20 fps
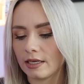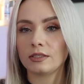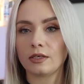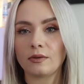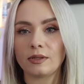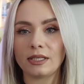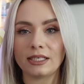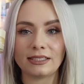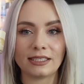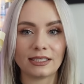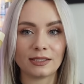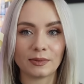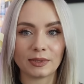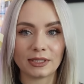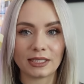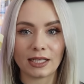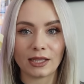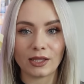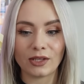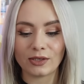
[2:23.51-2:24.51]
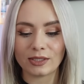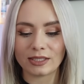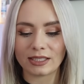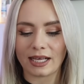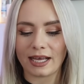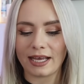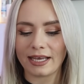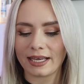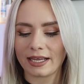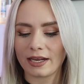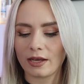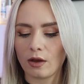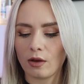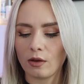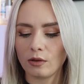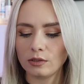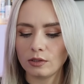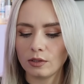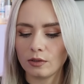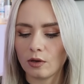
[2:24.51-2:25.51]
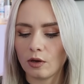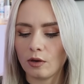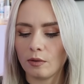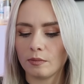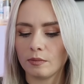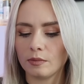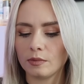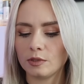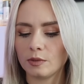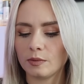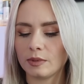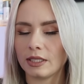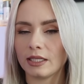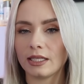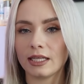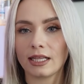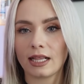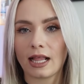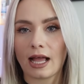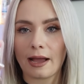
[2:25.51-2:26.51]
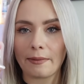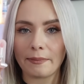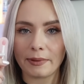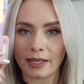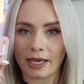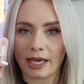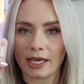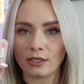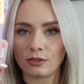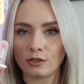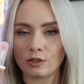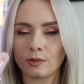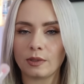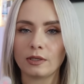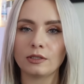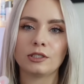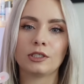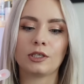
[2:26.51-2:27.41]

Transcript: So this is what it looks like, and it also comes with a little applicator as well,